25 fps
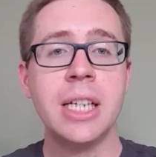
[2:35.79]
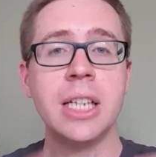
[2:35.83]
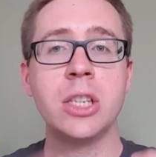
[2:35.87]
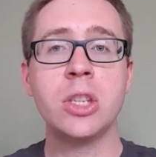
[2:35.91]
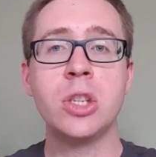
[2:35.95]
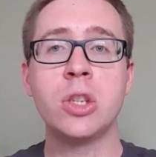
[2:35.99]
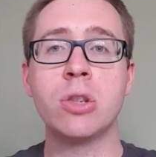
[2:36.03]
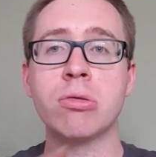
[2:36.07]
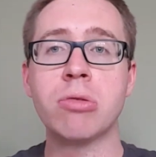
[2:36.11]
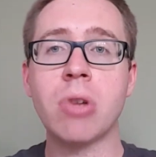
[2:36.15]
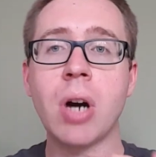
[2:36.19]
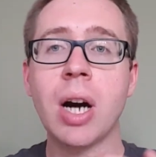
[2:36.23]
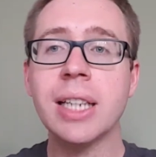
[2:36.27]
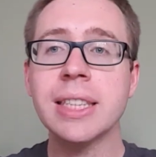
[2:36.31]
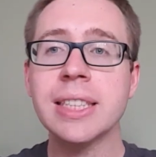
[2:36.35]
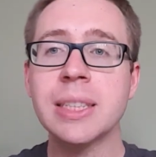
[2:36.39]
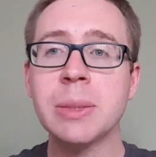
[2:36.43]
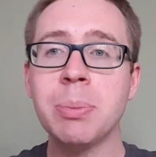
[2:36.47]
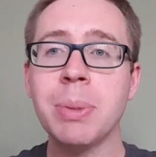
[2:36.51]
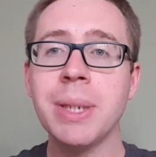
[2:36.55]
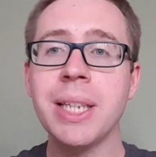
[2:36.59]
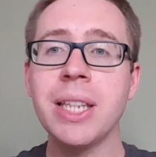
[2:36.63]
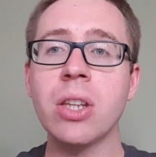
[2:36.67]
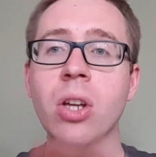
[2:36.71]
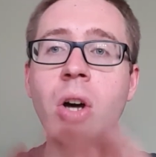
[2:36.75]

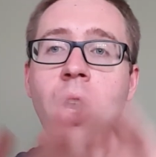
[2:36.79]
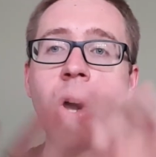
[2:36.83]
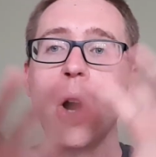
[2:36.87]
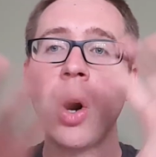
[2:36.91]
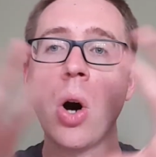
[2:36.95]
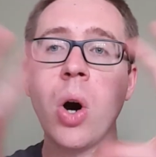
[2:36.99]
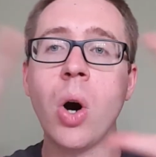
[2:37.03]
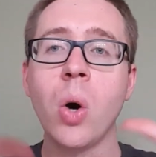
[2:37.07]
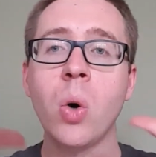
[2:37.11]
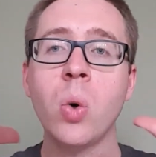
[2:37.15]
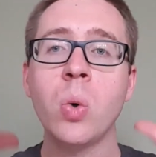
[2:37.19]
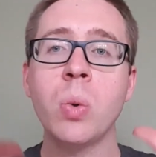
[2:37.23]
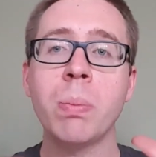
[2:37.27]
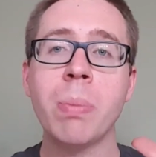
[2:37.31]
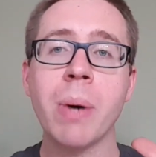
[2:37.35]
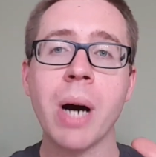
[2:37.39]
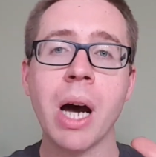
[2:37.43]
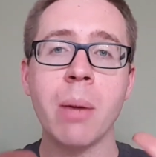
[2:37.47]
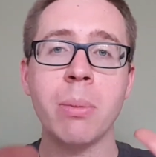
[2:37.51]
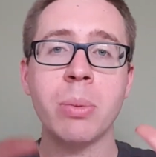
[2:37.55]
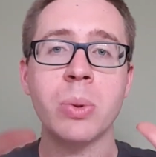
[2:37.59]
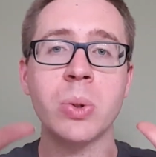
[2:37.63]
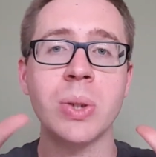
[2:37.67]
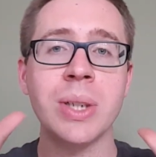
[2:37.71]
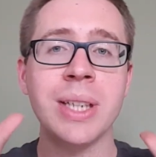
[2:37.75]
grasping the whole
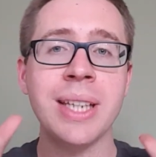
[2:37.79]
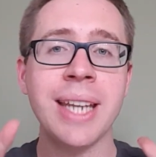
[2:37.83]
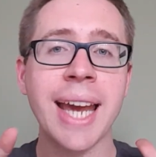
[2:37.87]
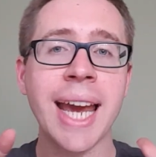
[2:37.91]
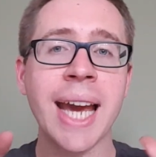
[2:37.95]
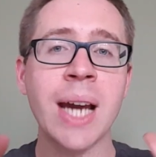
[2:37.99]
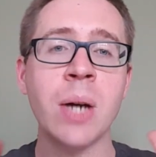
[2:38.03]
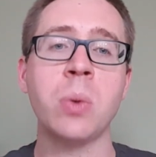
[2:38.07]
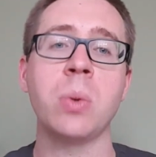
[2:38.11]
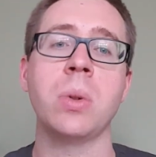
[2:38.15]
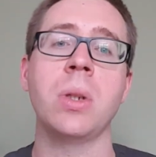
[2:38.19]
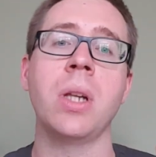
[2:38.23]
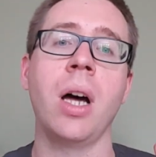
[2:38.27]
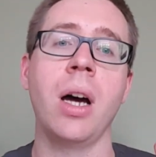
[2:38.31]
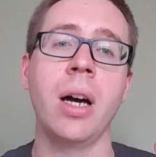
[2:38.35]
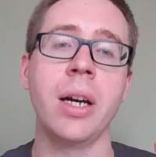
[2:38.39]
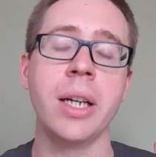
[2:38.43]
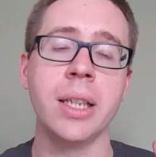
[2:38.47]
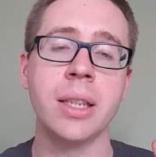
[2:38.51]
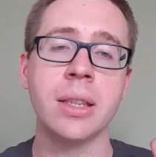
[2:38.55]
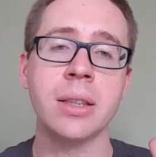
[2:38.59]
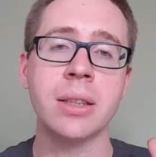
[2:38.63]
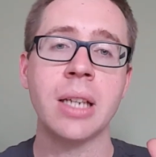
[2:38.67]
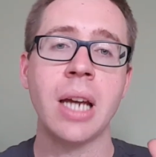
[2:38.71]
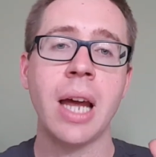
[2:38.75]
Bible in
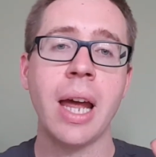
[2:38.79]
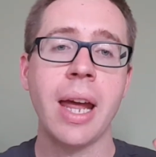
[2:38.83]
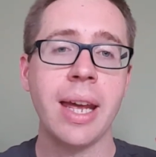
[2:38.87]
outline